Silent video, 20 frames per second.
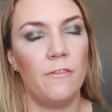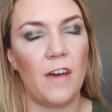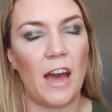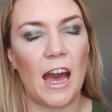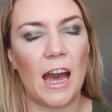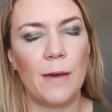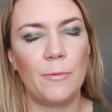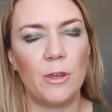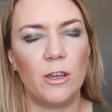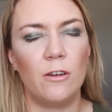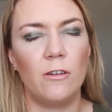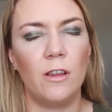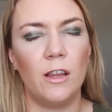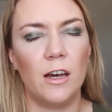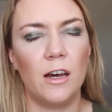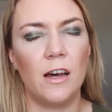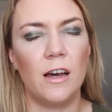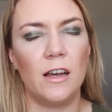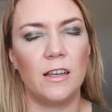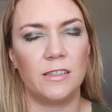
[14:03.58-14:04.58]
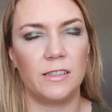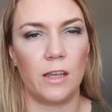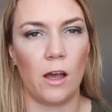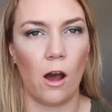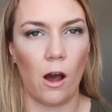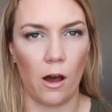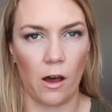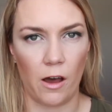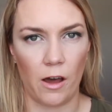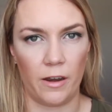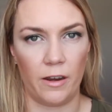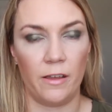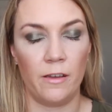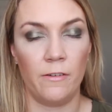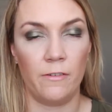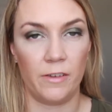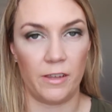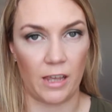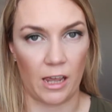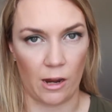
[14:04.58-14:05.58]
fabulous on
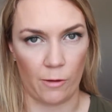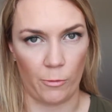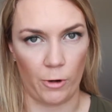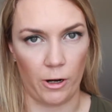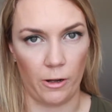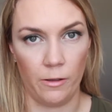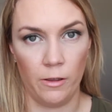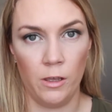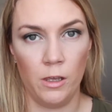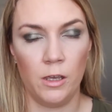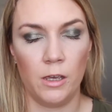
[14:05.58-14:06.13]
camera.